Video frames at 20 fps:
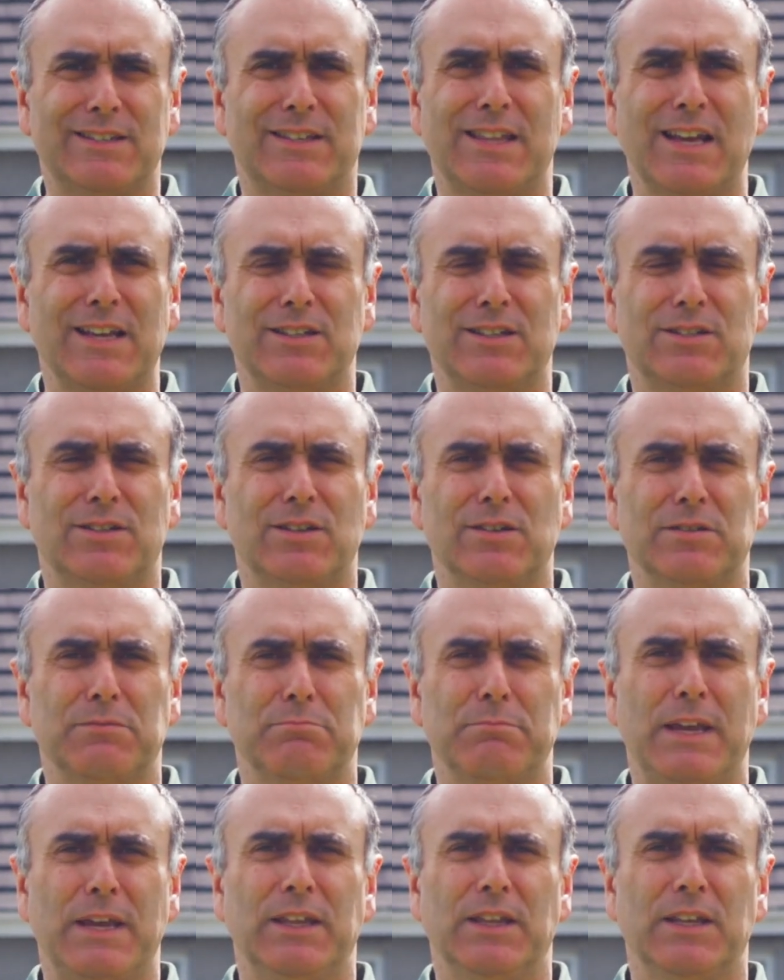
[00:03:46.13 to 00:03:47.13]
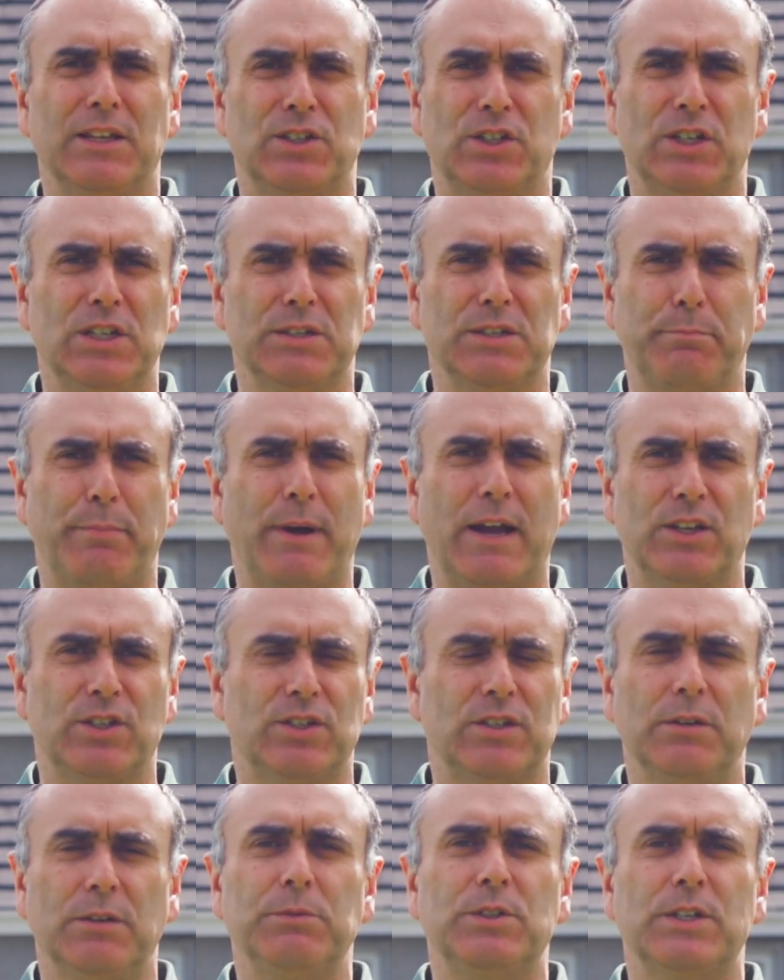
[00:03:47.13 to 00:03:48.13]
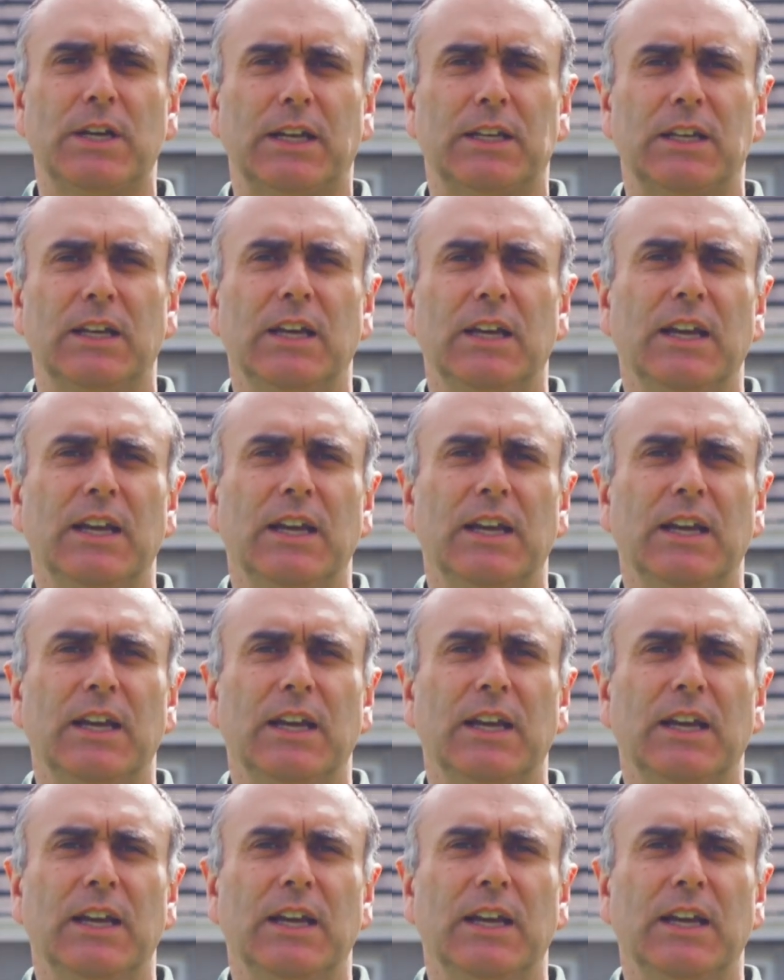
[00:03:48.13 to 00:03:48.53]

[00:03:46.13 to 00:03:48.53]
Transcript: that doesn't mean that she's a bad subject.